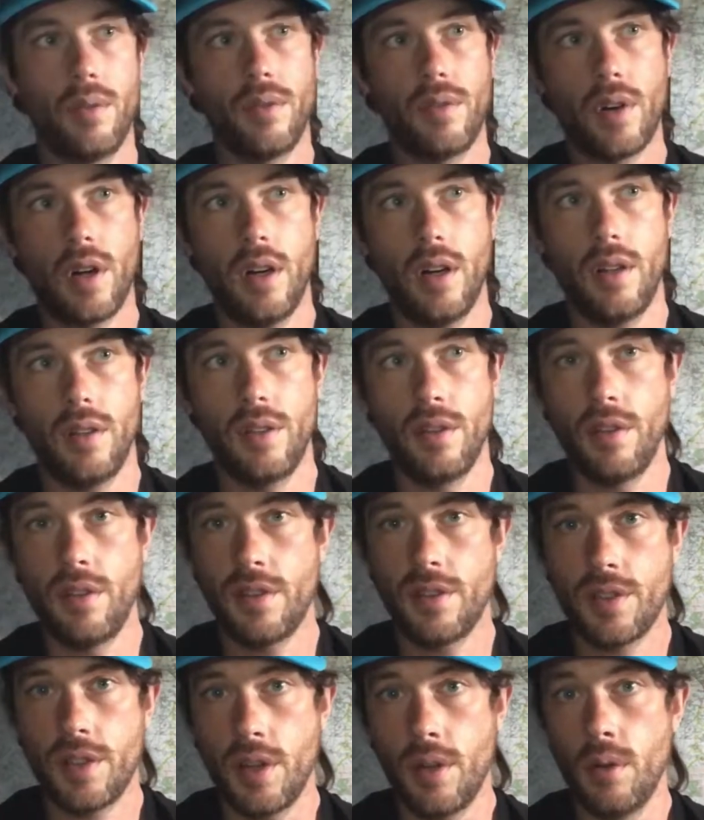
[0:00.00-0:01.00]
got another
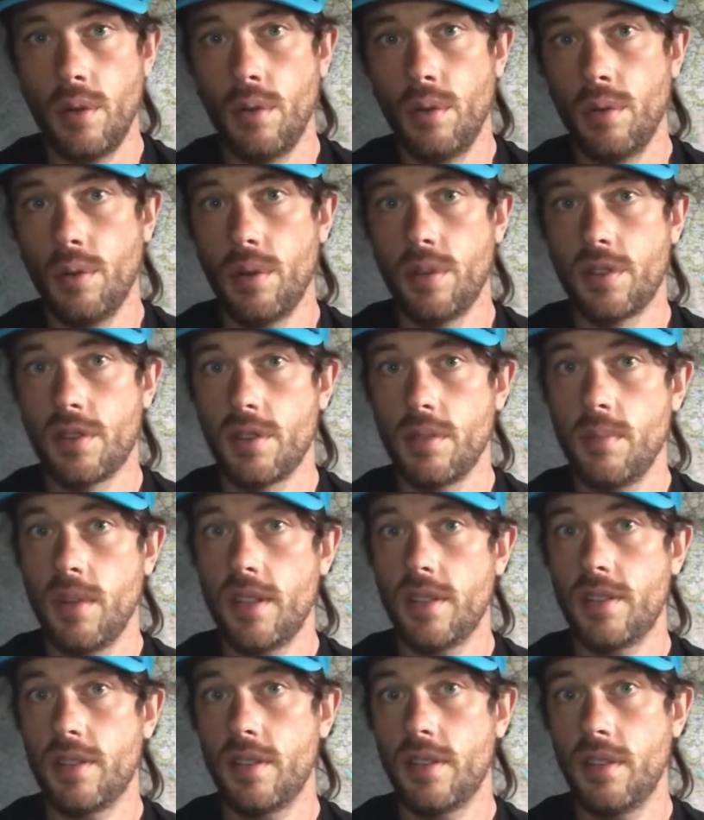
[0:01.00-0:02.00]
2
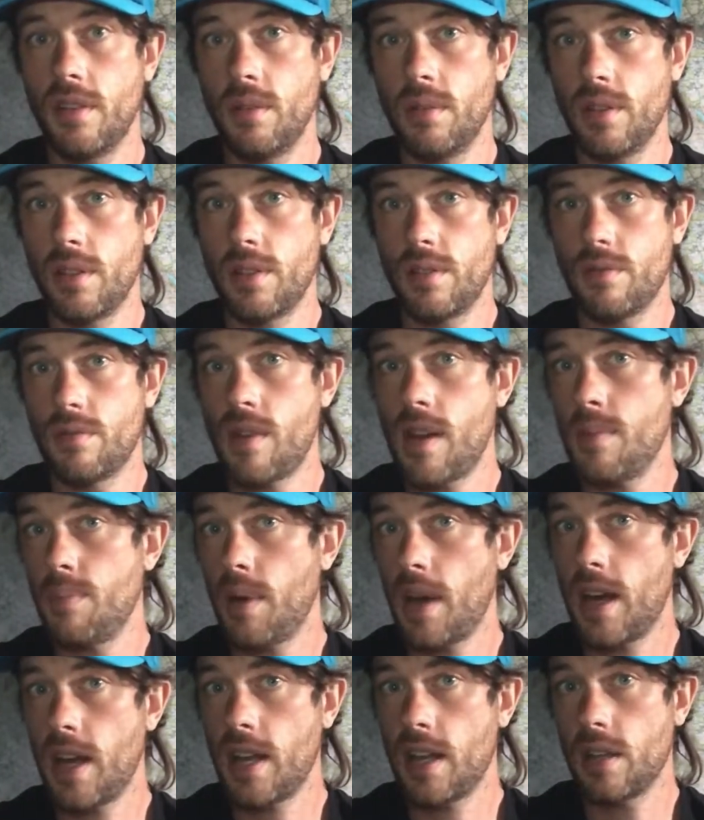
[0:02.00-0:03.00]
summits to do, which is Red
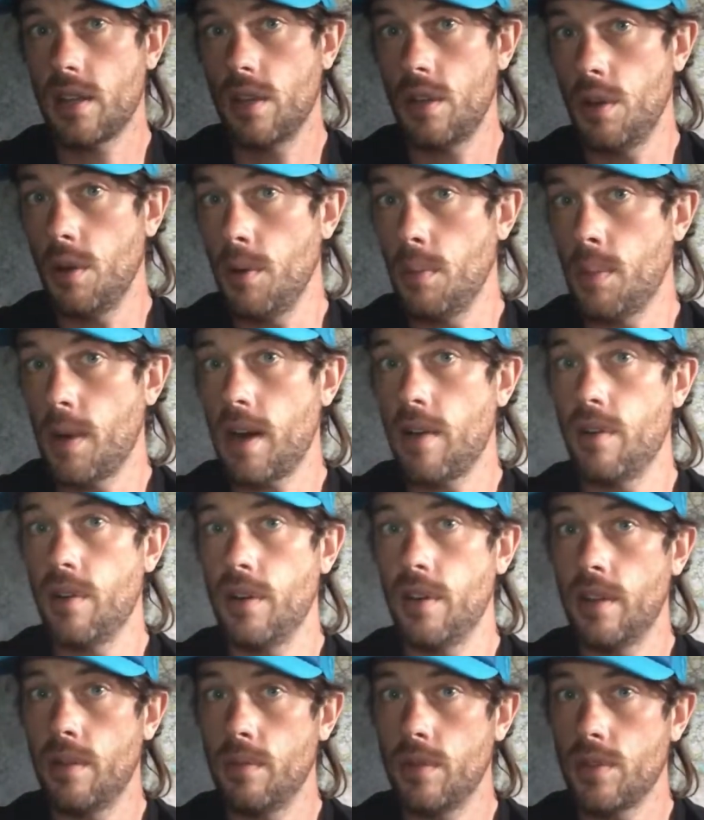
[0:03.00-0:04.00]
Pike and Yew Barrow,
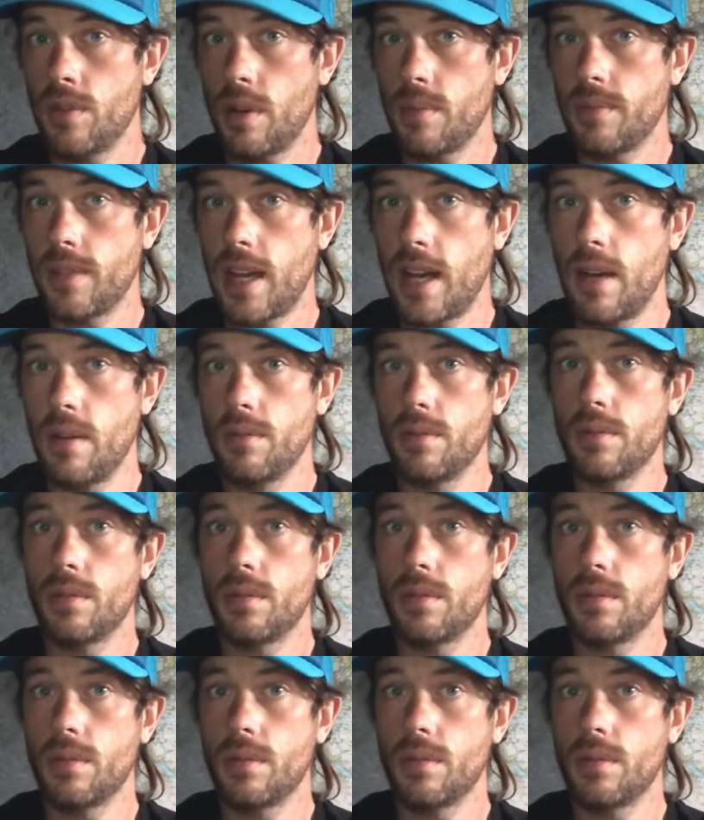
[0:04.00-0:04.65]
and then we drop down to